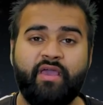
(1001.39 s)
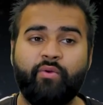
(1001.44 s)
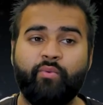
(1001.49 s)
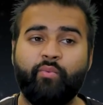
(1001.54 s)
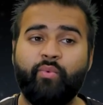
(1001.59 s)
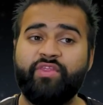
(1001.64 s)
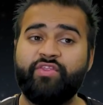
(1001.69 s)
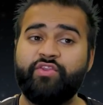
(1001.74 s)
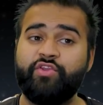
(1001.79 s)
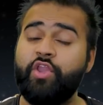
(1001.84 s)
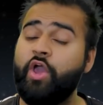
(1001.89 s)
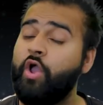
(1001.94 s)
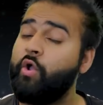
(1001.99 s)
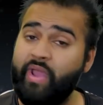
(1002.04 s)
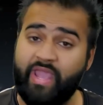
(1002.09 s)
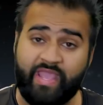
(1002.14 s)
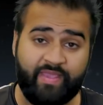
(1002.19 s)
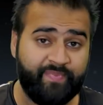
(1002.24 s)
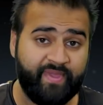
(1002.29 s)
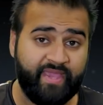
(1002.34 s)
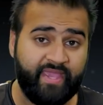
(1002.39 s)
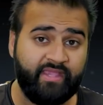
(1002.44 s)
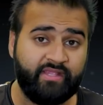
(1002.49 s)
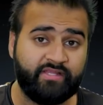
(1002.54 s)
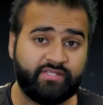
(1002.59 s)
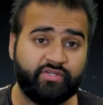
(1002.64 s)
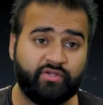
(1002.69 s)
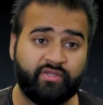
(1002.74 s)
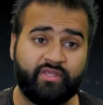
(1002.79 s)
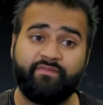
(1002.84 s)
with no AP,
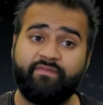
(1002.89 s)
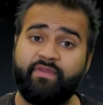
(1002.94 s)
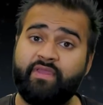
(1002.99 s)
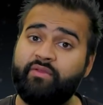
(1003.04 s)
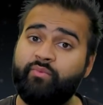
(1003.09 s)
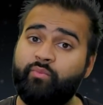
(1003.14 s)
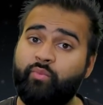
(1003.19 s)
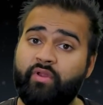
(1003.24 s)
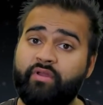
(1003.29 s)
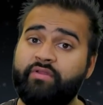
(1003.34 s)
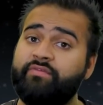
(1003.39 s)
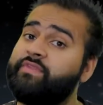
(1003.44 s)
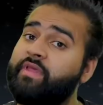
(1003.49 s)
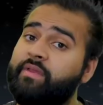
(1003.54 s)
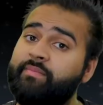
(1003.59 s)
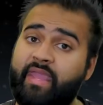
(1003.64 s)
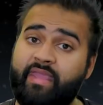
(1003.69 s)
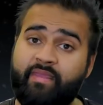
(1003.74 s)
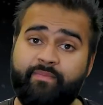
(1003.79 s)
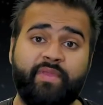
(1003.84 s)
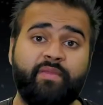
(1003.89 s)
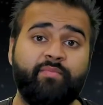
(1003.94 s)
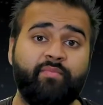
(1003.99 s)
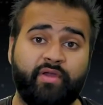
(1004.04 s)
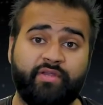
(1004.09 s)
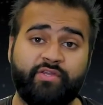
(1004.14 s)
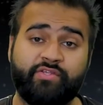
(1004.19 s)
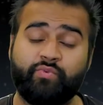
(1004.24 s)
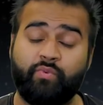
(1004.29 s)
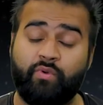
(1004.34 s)
so giving one of them AP
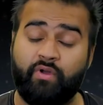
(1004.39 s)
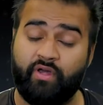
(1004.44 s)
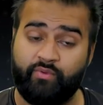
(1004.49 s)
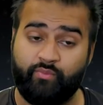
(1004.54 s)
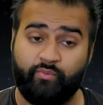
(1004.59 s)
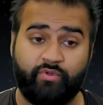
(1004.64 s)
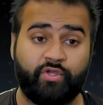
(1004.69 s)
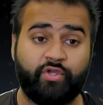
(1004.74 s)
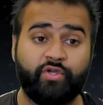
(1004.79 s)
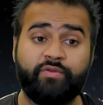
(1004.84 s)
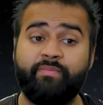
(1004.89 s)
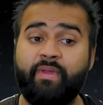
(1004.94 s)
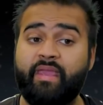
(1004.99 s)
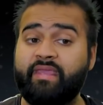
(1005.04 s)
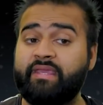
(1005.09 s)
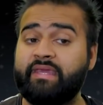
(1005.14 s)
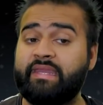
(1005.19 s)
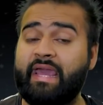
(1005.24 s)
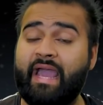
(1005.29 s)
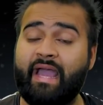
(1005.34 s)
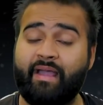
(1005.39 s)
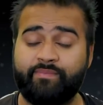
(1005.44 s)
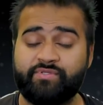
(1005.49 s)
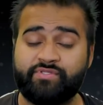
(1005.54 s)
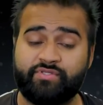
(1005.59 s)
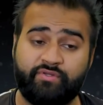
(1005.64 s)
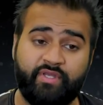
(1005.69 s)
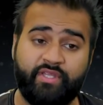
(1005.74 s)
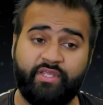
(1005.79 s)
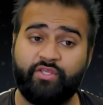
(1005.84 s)
-1 could make an
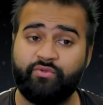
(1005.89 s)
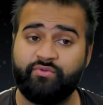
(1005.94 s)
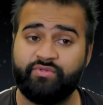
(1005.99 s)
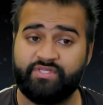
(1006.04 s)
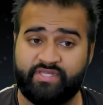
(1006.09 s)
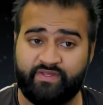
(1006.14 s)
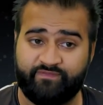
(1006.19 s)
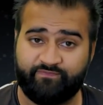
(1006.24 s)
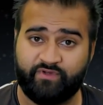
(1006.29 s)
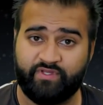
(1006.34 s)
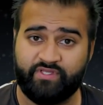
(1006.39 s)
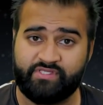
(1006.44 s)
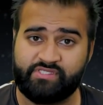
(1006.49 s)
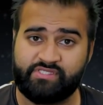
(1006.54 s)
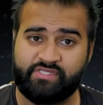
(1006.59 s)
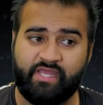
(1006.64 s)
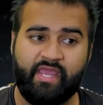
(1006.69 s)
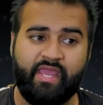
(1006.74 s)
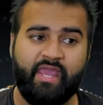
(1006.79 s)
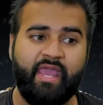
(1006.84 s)
absolutely huge difference.